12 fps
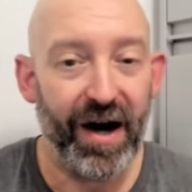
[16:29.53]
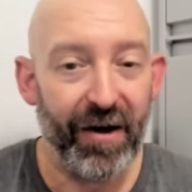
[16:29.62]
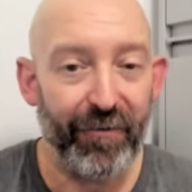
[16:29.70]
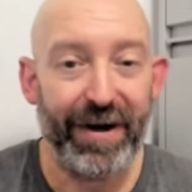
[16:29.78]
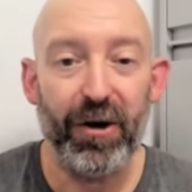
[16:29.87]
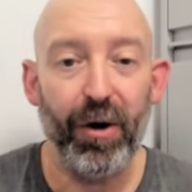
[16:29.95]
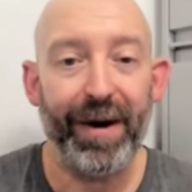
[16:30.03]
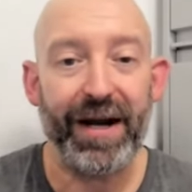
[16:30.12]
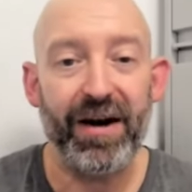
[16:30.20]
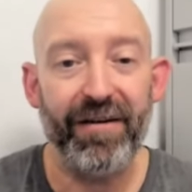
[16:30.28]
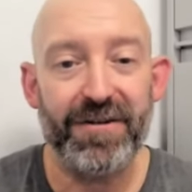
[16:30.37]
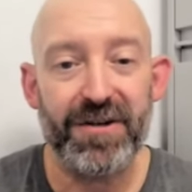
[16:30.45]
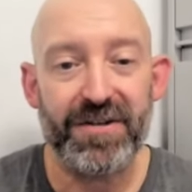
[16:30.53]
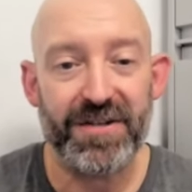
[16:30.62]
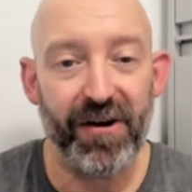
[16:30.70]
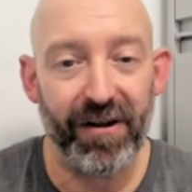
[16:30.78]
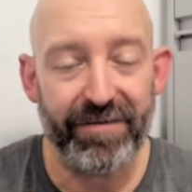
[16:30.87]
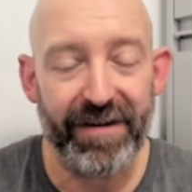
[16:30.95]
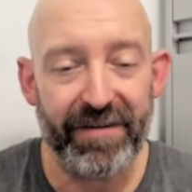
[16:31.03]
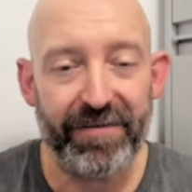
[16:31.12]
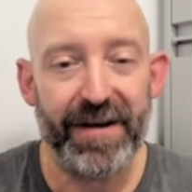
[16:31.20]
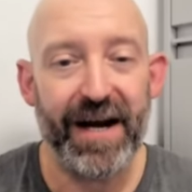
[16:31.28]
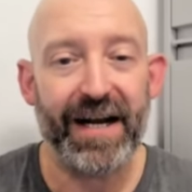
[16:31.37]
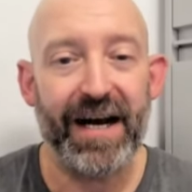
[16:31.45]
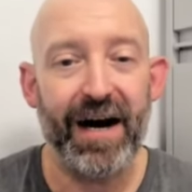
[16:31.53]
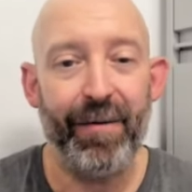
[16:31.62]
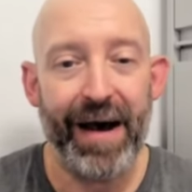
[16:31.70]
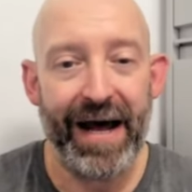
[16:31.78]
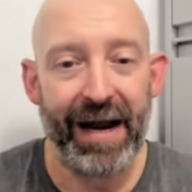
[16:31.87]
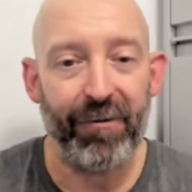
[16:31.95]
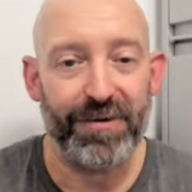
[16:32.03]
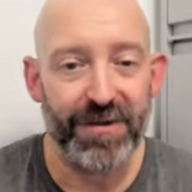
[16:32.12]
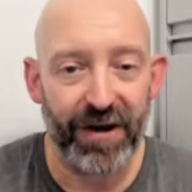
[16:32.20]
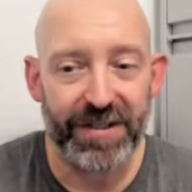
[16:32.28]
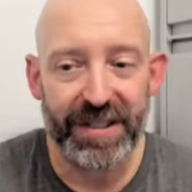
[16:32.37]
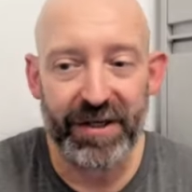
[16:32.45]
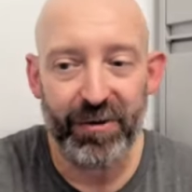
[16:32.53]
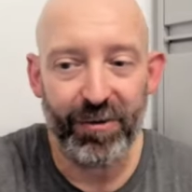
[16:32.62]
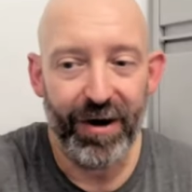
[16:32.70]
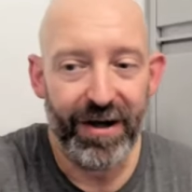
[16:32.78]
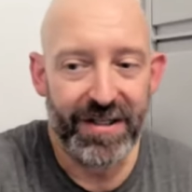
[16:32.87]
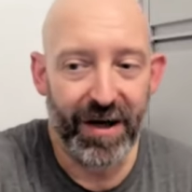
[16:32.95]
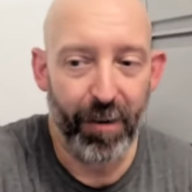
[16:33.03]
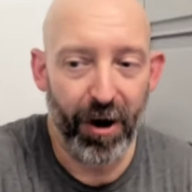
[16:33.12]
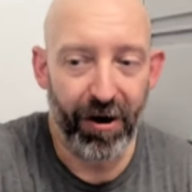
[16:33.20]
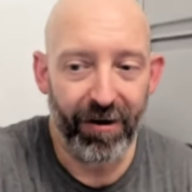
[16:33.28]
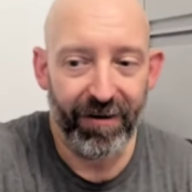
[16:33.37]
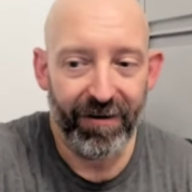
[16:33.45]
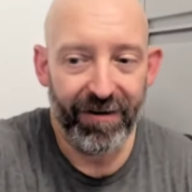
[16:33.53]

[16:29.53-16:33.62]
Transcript: Read all my coverage on scarletfaithful.com, and I will talk to you tomorrow.